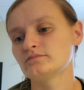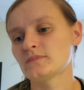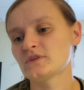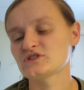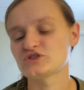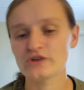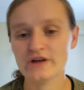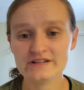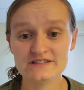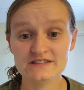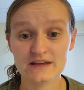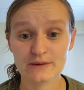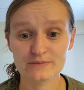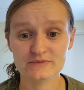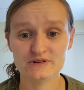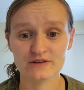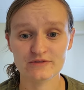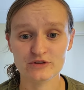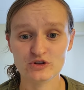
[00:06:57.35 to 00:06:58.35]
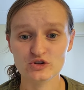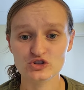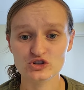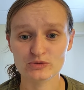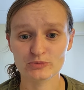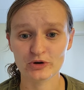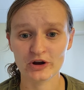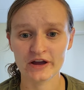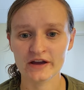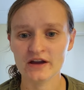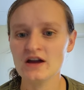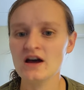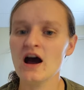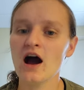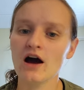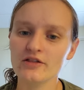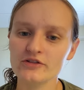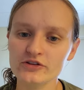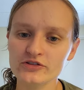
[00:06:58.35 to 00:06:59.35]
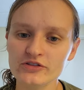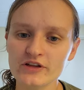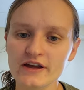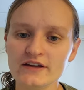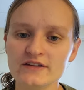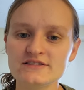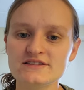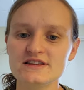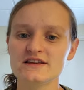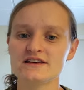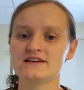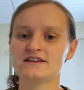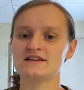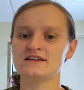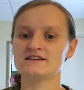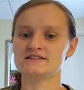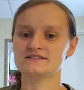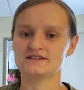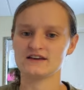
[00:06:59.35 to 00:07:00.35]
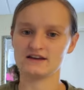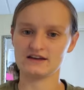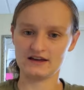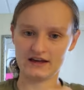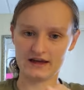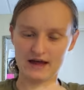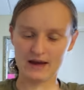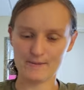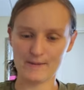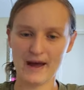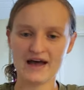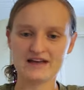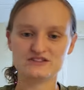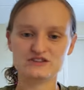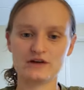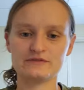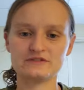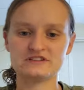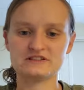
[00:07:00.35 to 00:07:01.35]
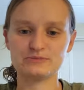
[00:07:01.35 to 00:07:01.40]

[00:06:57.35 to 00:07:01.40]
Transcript: so that's some stuff you should bring. Other things is past office